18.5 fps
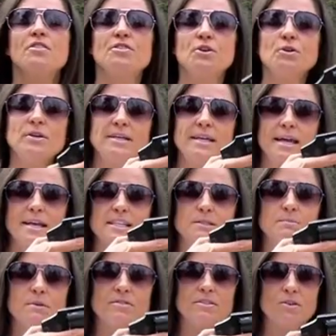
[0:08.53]
38
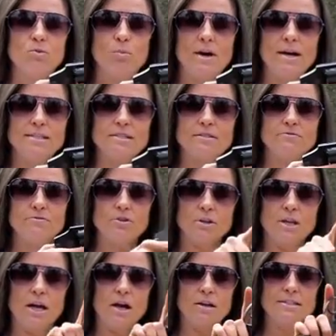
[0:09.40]
Smith & Wesson for
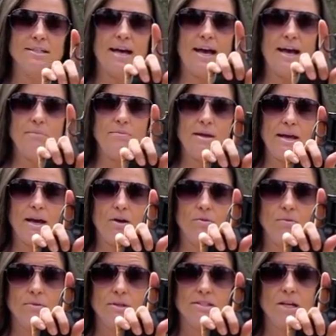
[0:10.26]
a long time
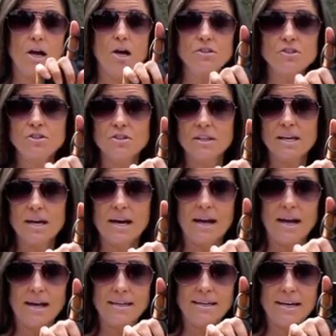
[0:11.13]
now. It's also the
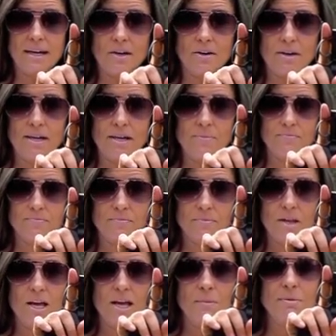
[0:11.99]
gun I carry.
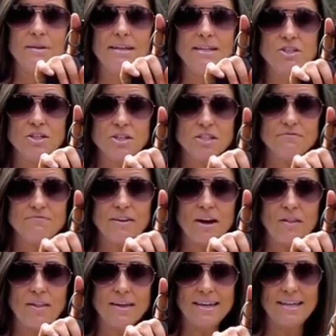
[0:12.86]
But he just
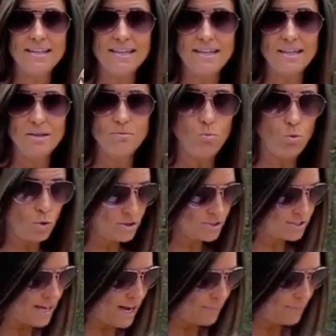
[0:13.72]
felt like he needed more
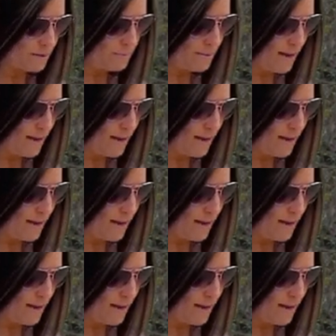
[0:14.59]
stopping